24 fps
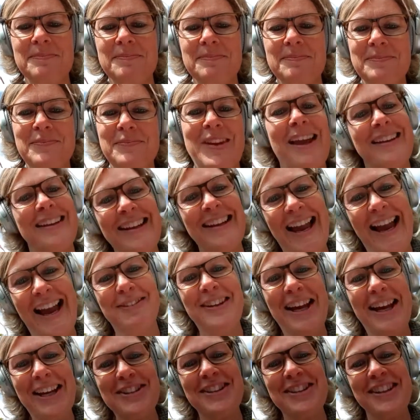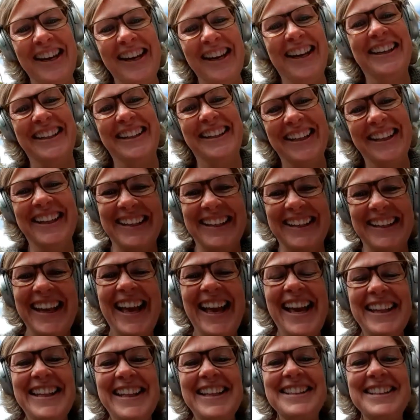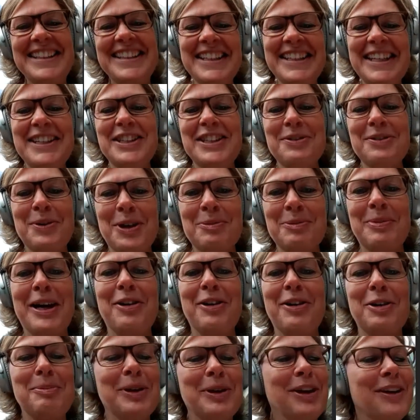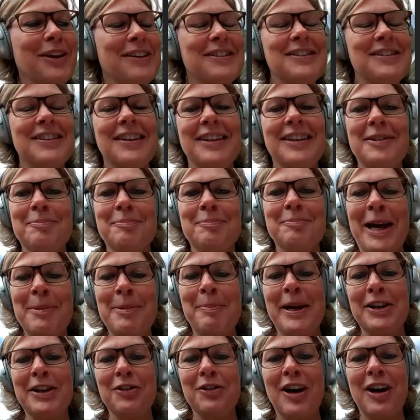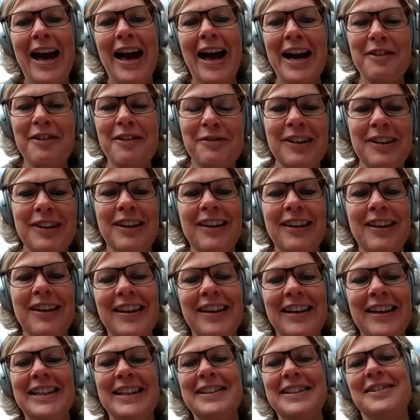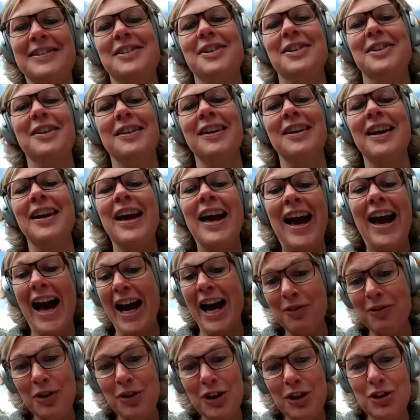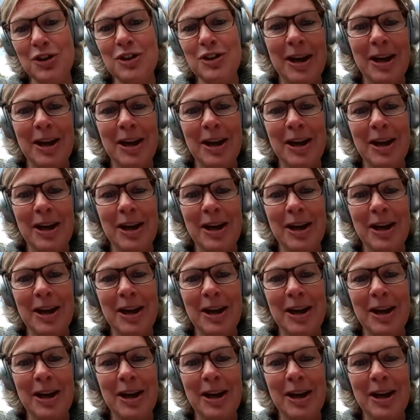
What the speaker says: Yeah, that's an easy one, Barry, because my better half is Irish.